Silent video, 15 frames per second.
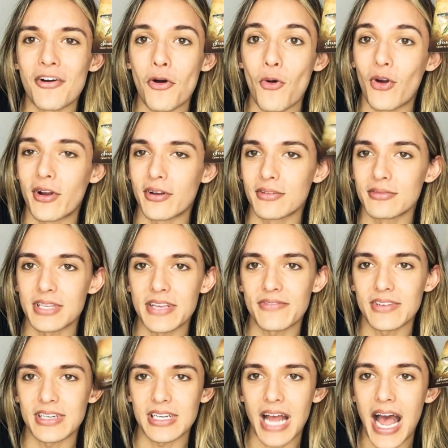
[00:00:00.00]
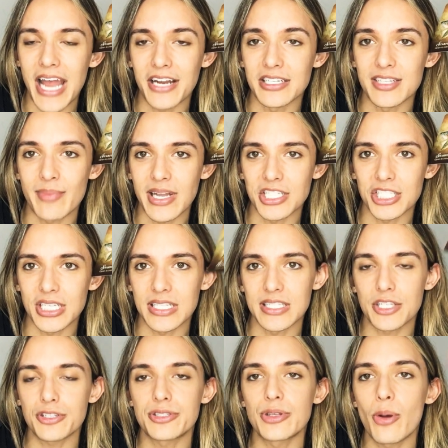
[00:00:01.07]
or even higher dimensions.
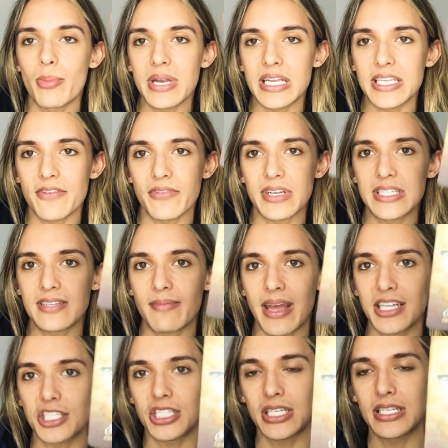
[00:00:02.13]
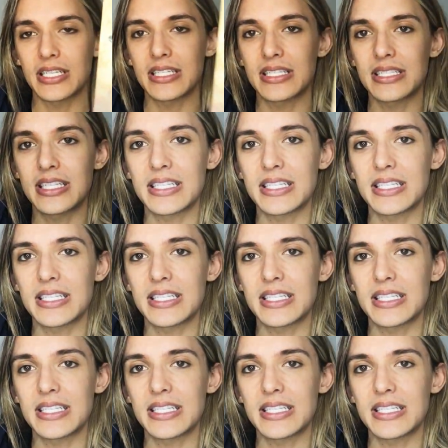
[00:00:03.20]
There's so many different dimensions.